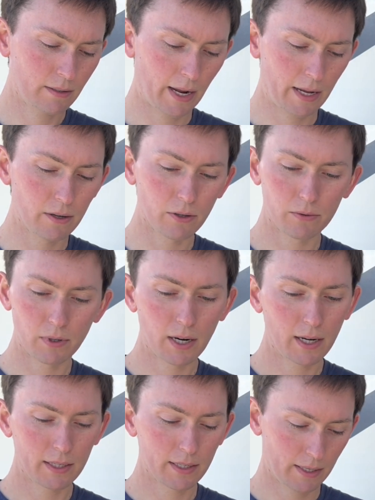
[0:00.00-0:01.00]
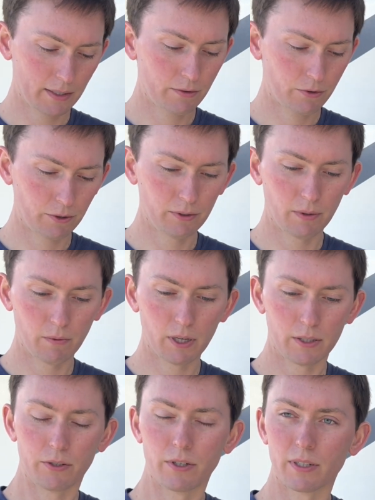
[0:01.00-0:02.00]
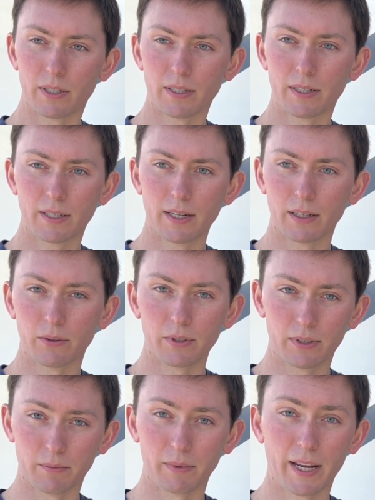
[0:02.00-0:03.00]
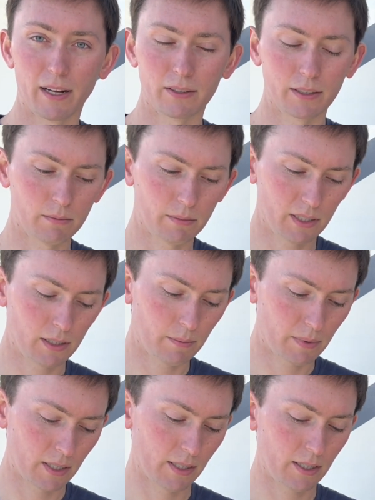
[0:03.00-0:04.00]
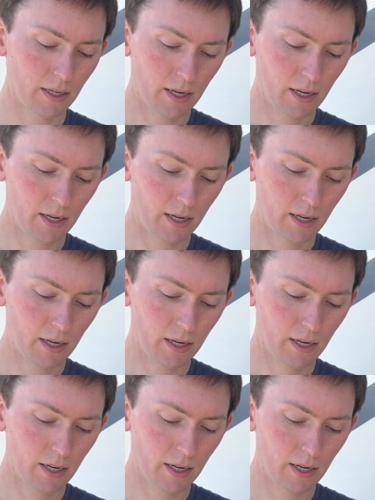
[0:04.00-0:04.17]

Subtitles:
anode rod, and it truly was just a stick with some calcium buildup on it.